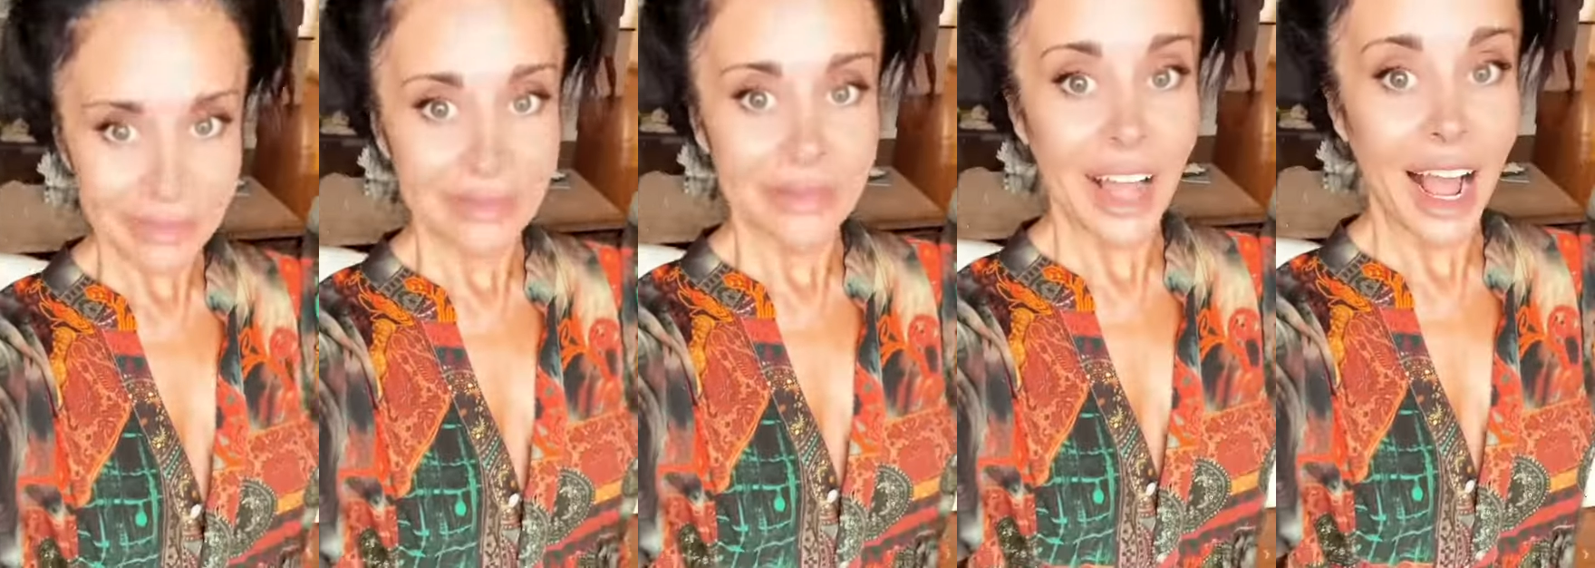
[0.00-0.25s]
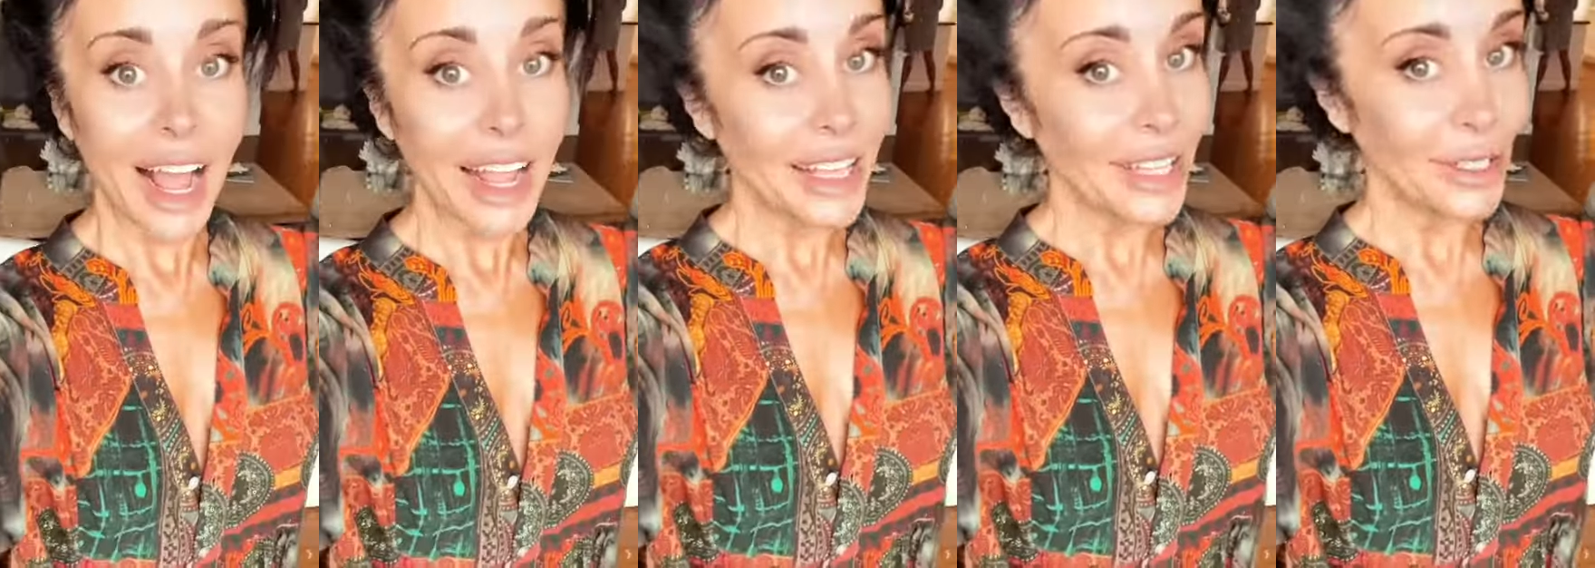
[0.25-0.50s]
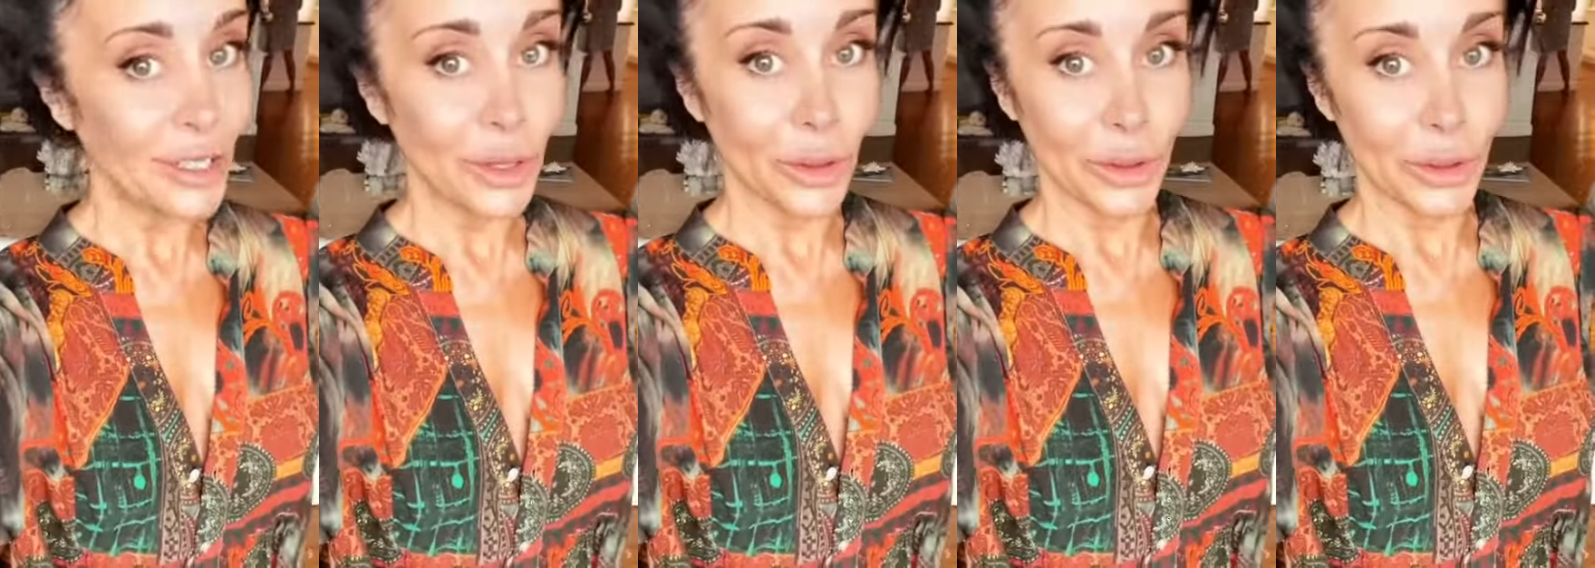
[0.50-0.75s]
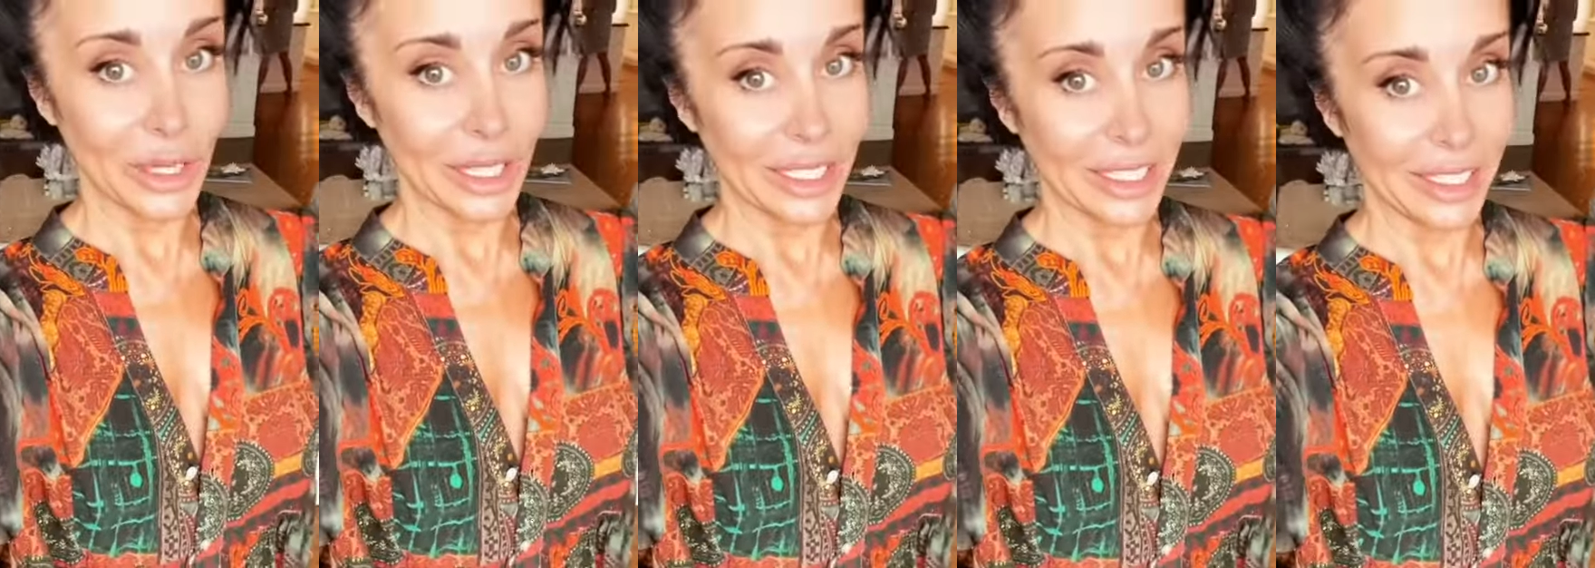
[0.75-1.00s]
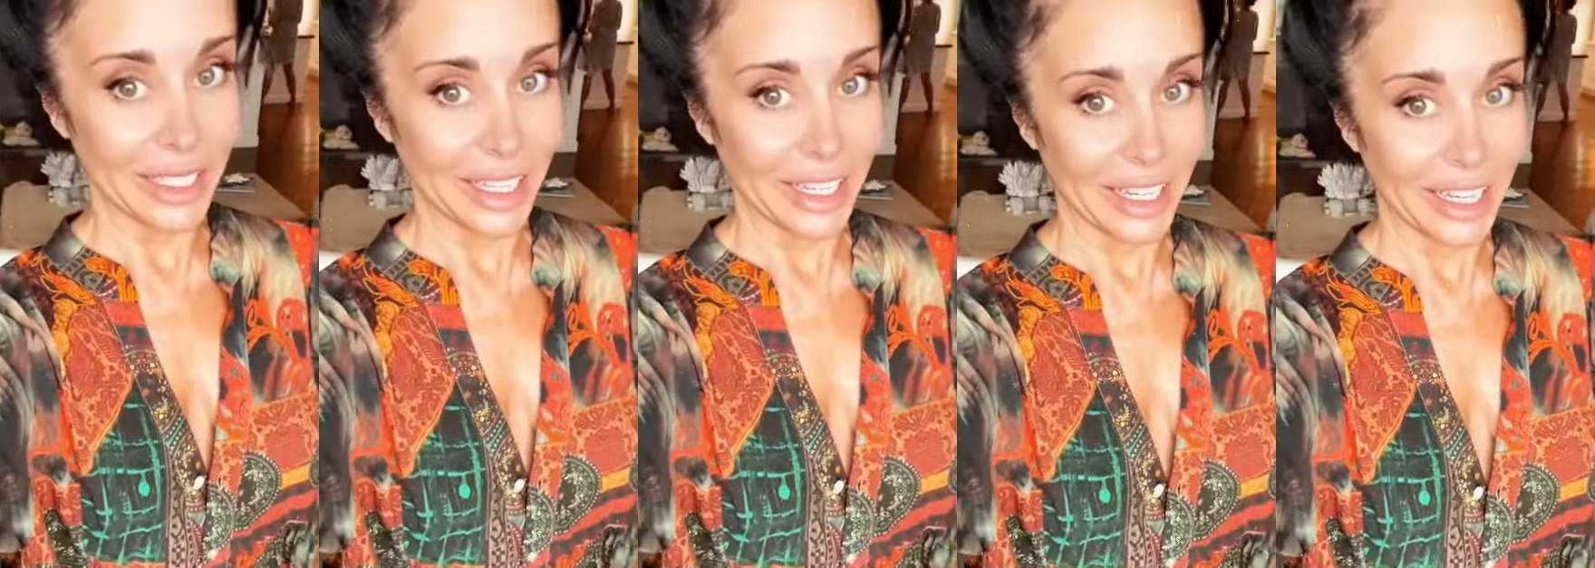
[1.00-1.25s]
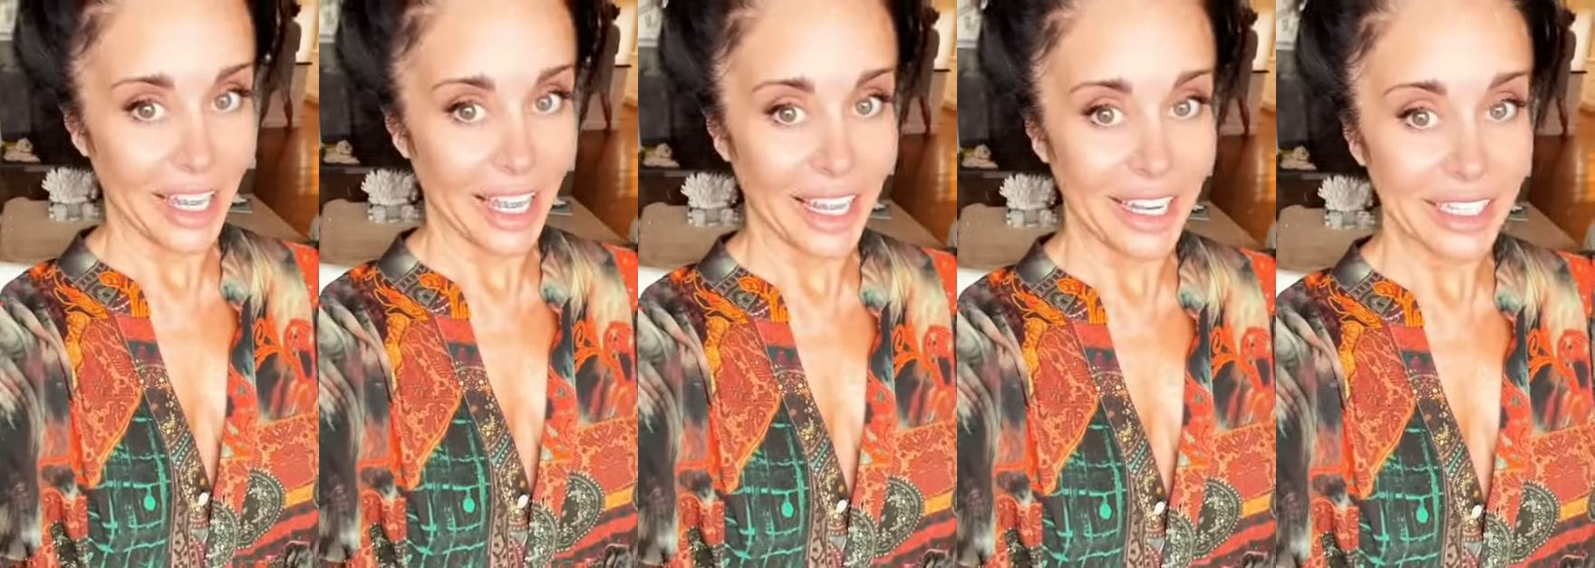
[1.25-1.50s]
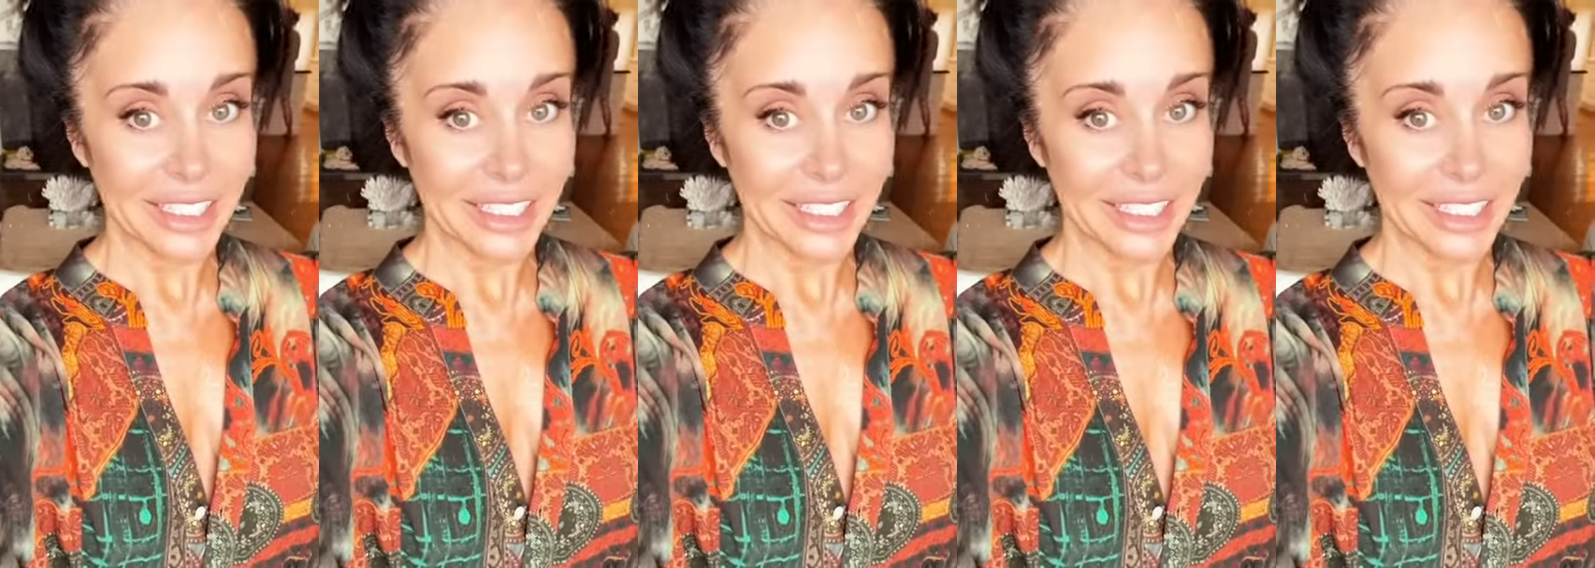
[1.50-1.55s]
I can totally see it, and